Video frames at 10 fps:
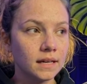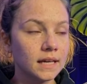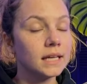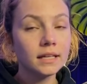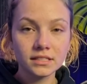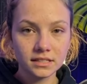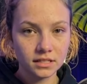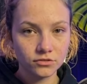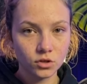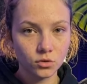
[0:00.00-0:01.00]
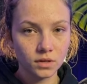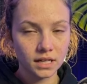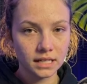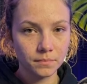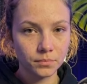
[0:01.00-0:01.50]
And if you're
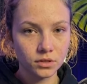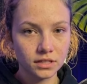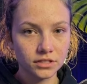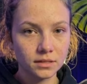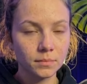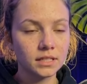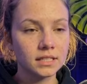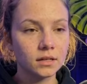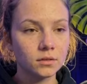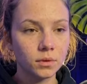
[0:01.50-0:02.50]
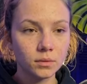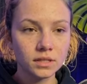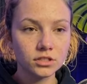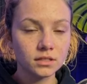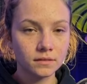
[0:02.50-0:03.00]
ready, you can simply click on
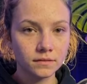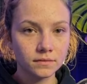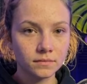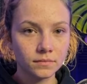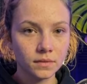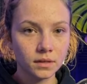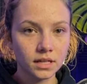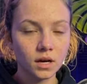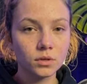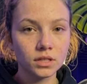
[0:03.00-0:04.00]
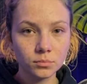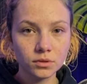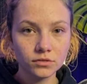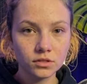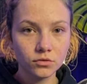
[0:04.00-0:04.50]
publish. And now we can
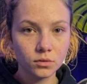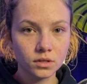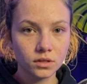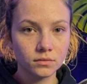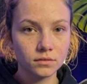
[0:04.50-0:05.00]
preview from a